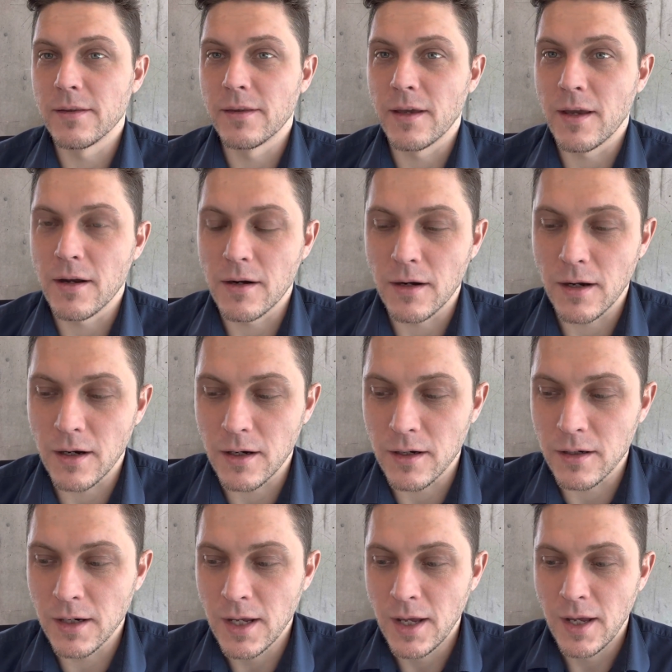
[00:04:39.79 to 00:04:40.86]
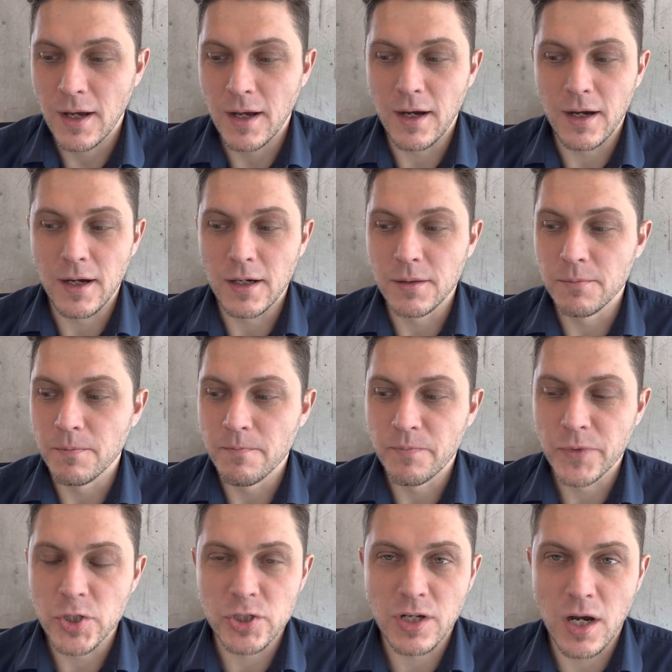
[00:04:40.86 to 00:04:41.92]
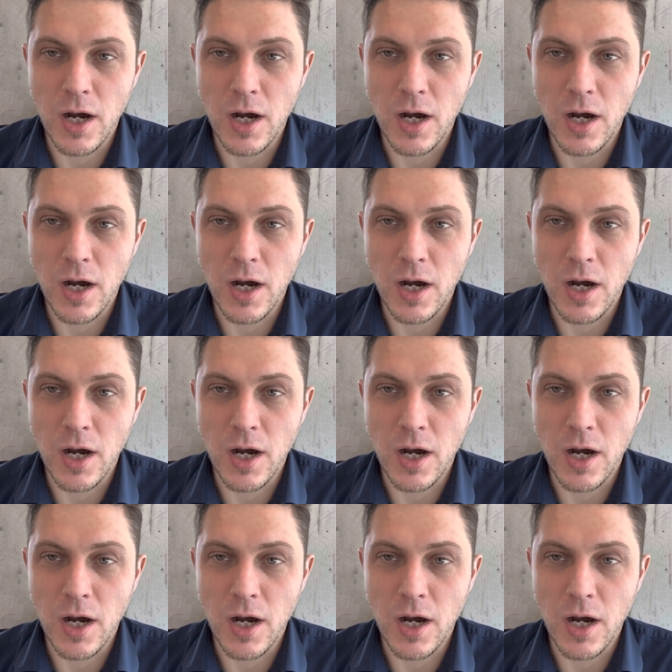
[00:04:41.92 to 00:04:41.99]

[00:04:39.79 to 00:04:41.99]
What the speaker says: They are just